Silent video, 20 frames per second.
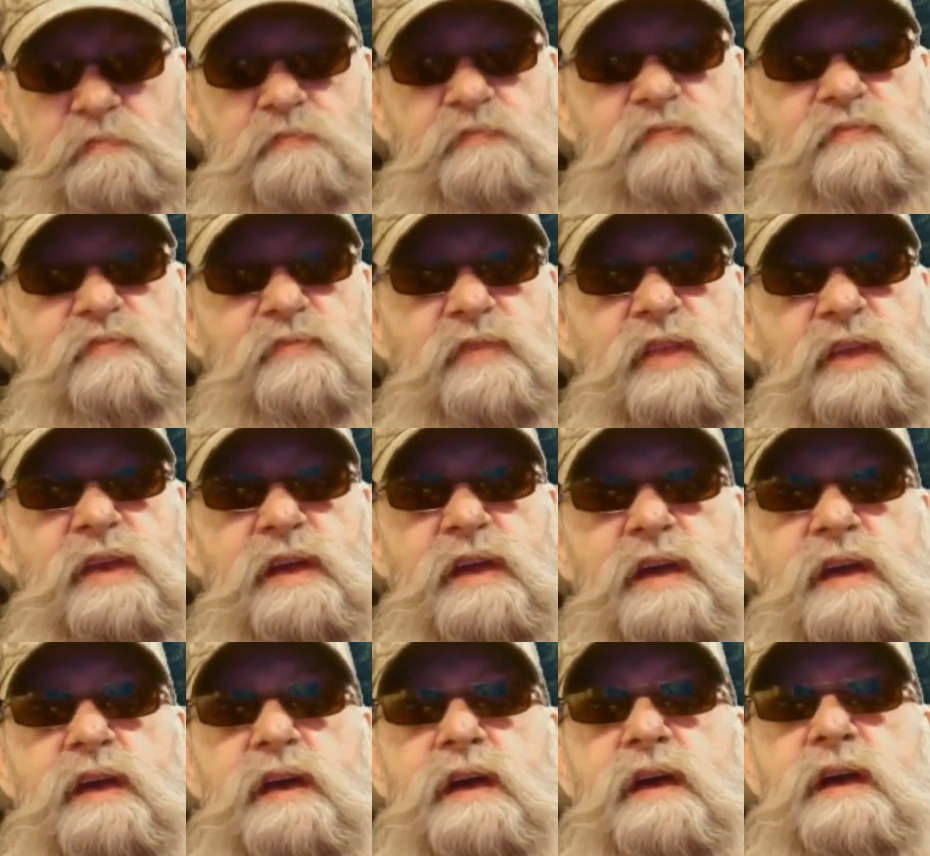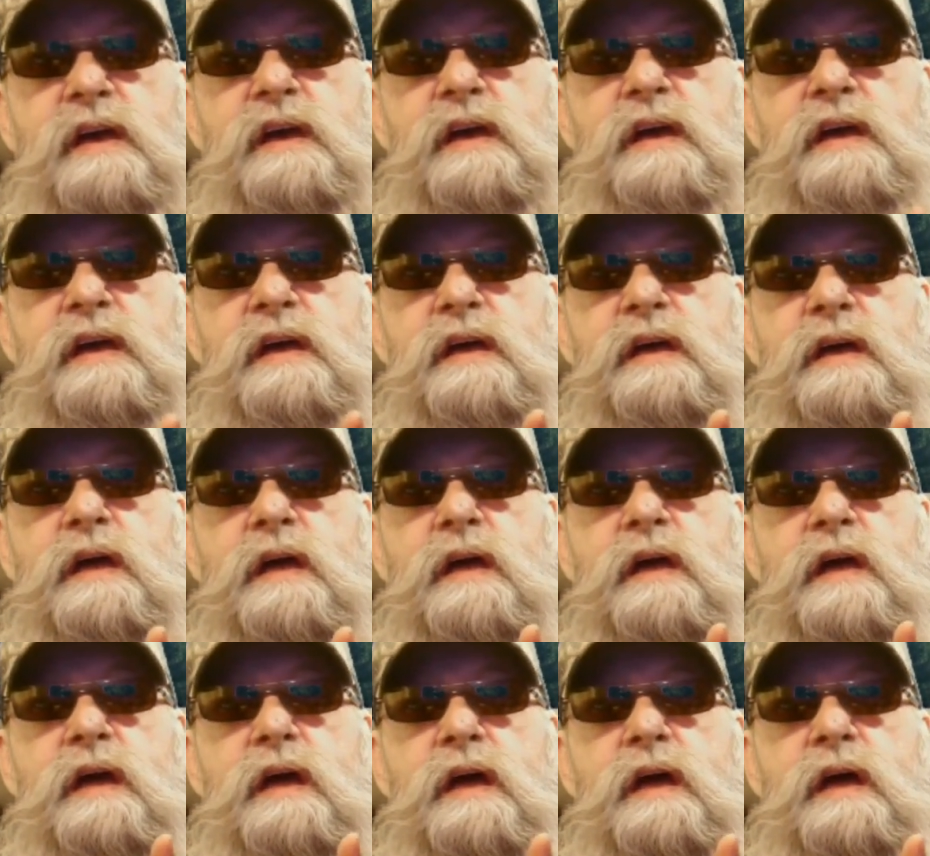
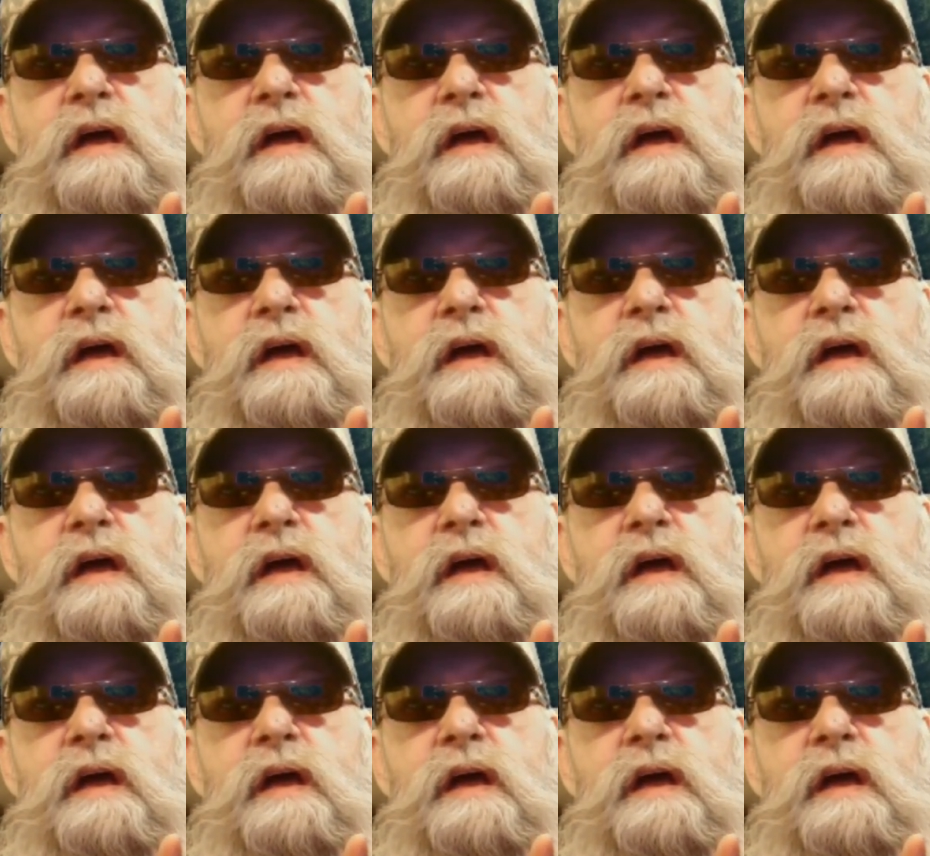[no speech]